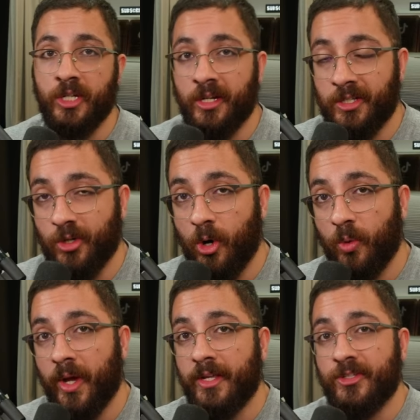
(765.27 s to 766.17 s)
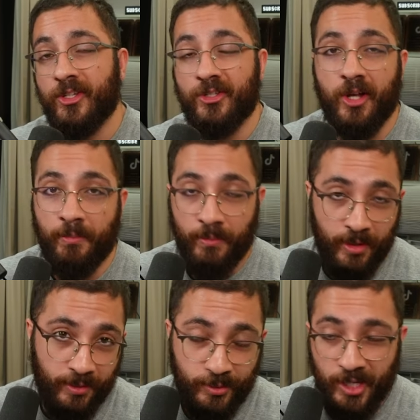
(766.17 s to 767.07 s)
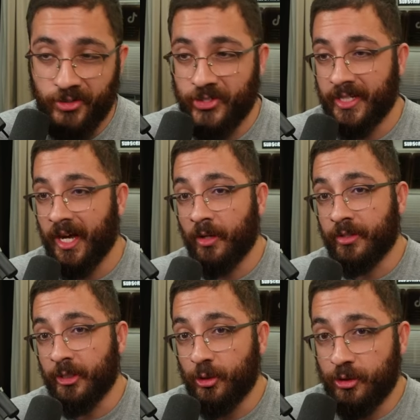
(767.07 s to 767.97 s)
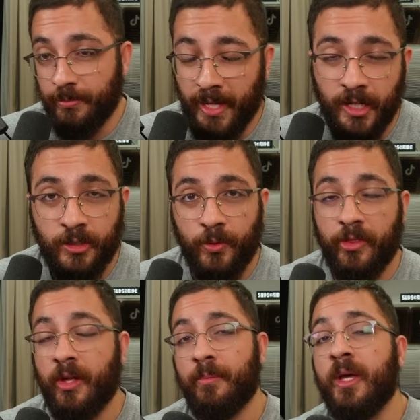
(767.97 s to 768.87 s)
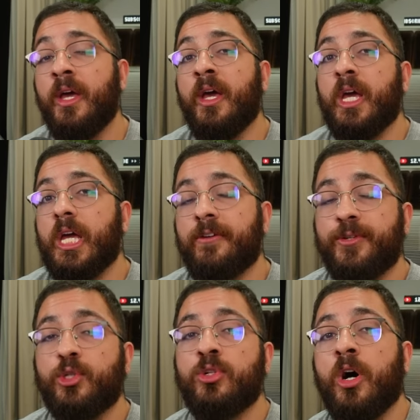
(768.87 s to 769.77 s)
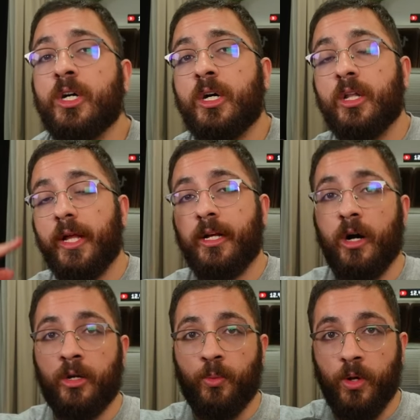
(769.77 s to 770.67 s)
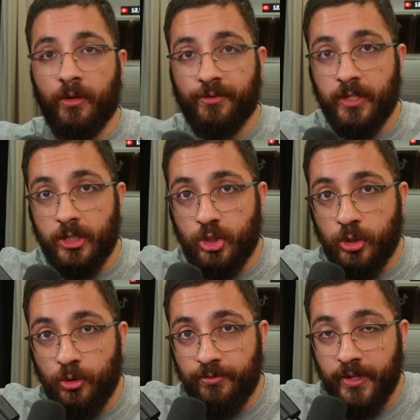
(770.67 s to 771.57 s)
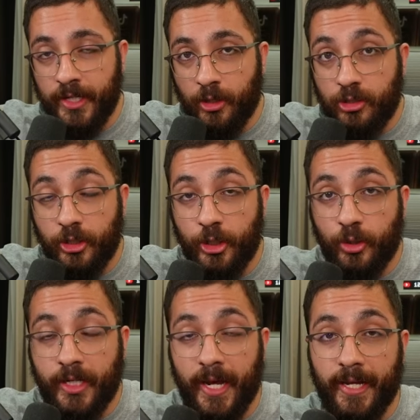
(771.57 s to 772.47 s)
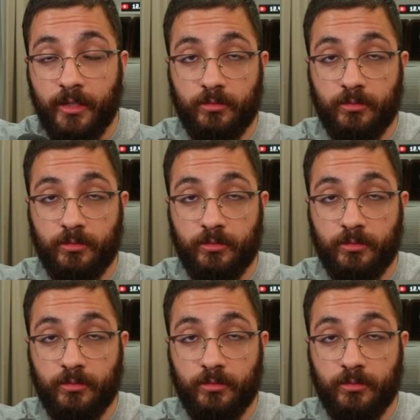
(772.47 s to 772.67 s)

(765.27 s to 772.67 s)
And as always, since I'm uh, testing out the YouTube algorithm, if you do not click on one of these two videos, you're gay.